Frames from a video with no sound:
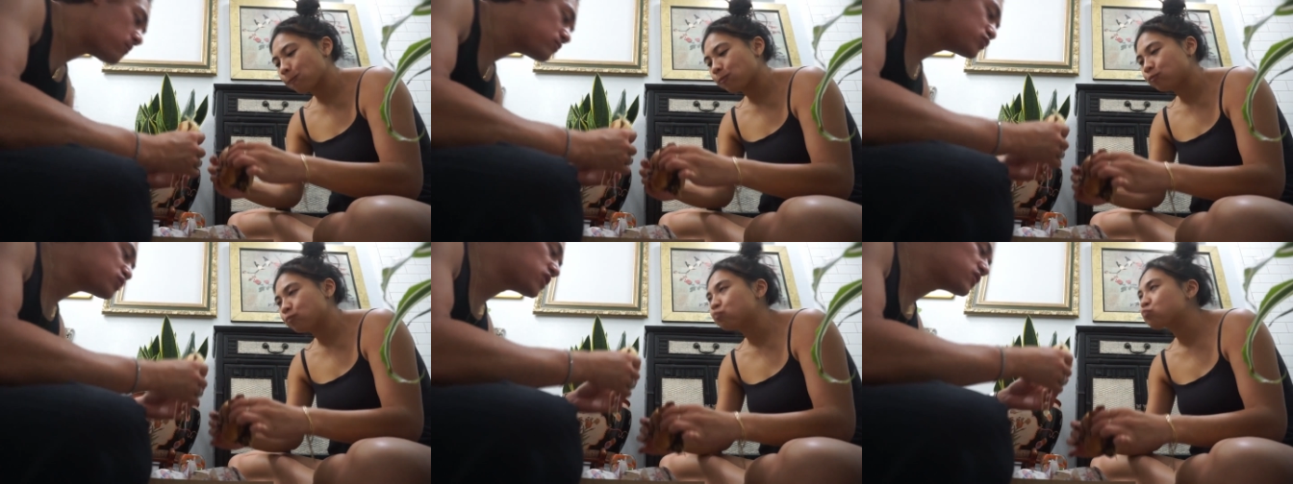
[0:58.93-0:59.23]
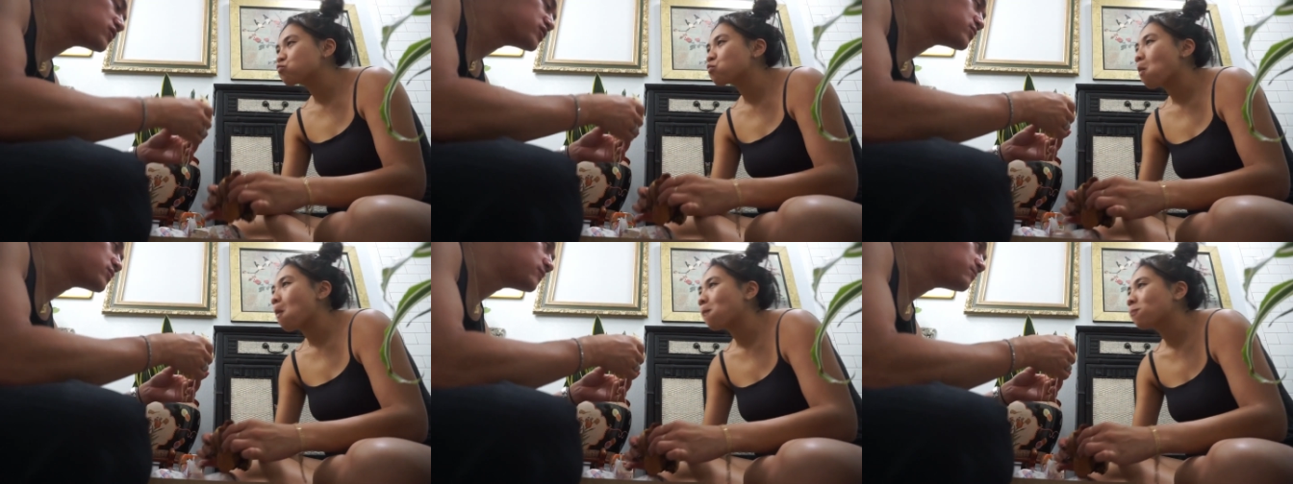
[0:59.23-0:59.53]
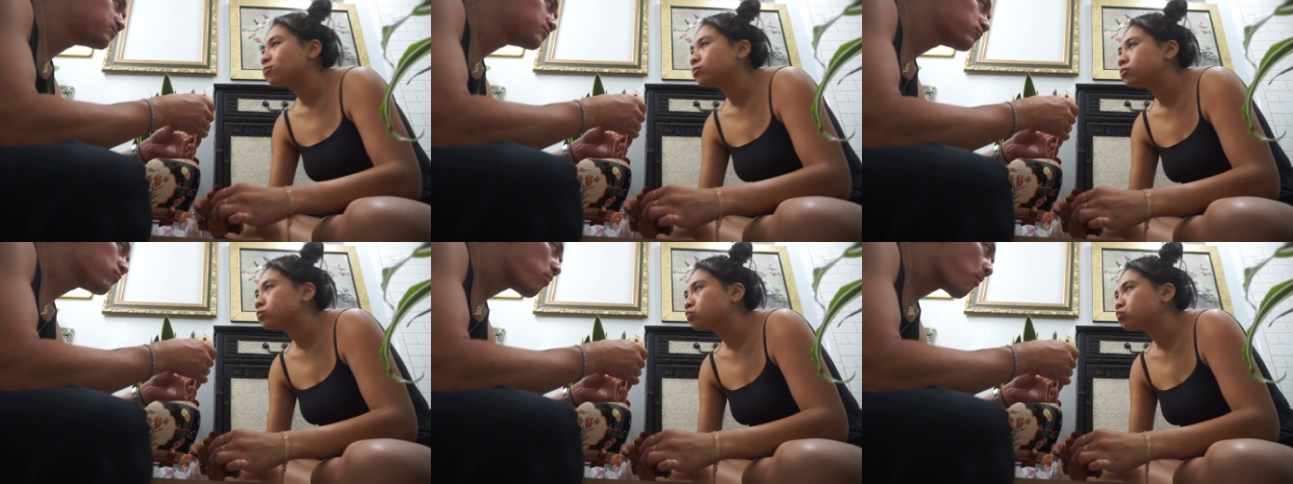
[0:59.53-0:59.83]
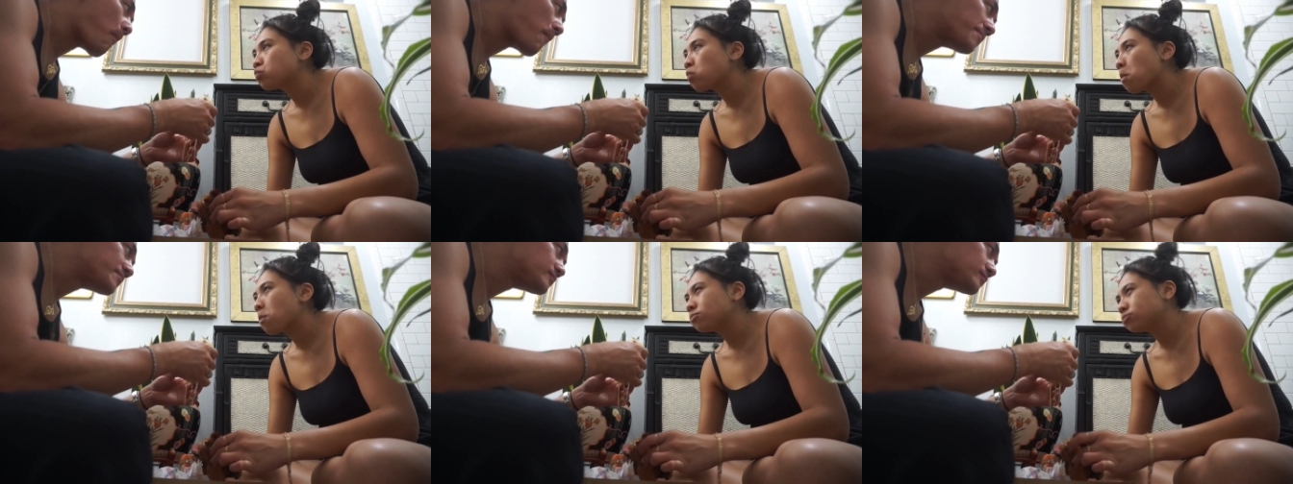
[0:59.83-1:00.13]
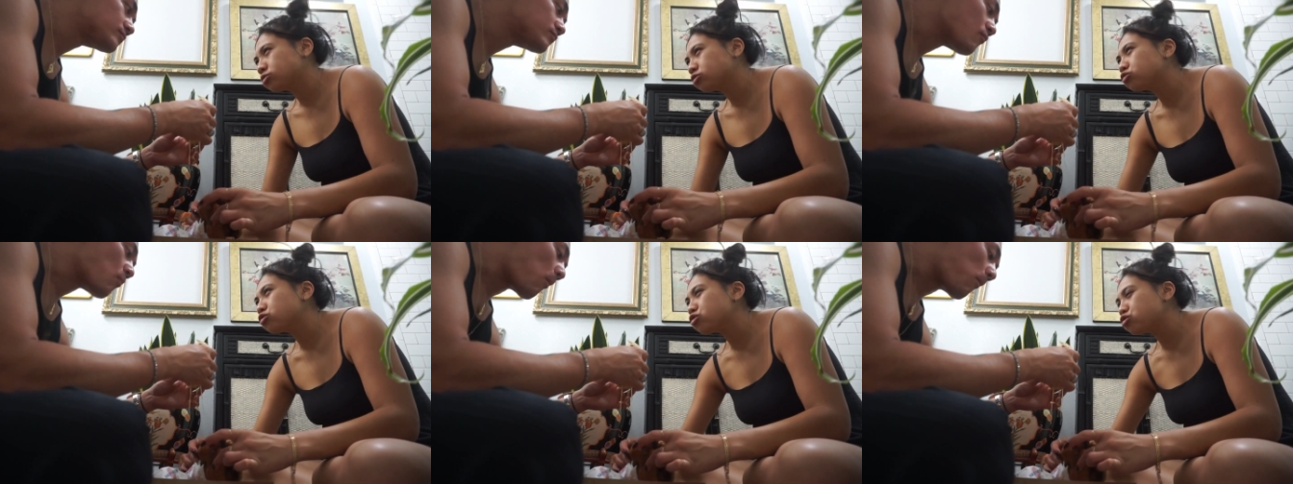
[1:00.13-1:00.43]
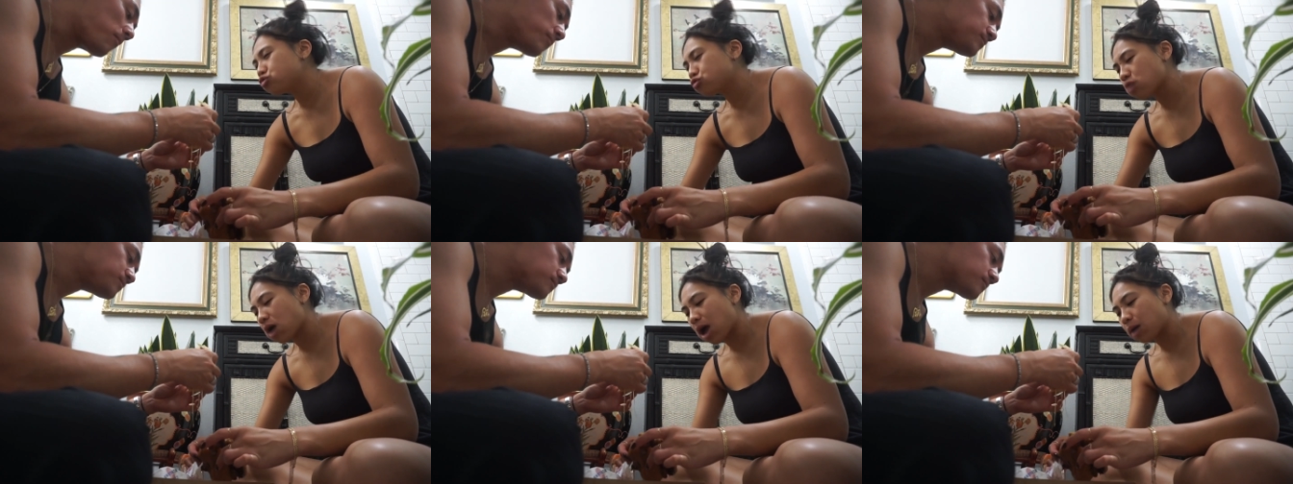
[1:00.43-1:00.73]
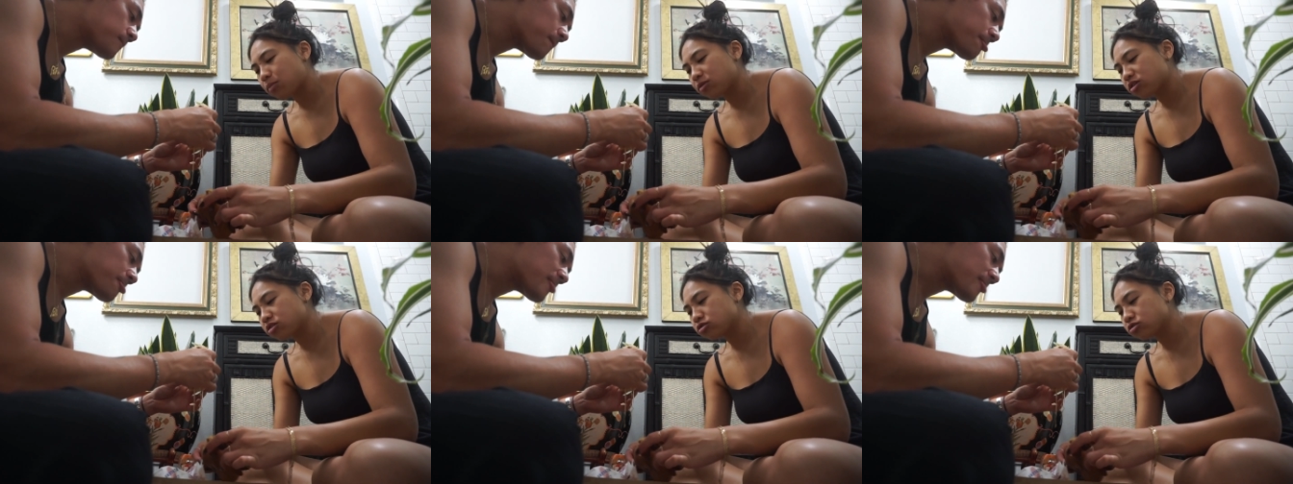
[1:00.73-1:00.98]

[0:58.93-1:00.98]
Try this one. It's a little dry.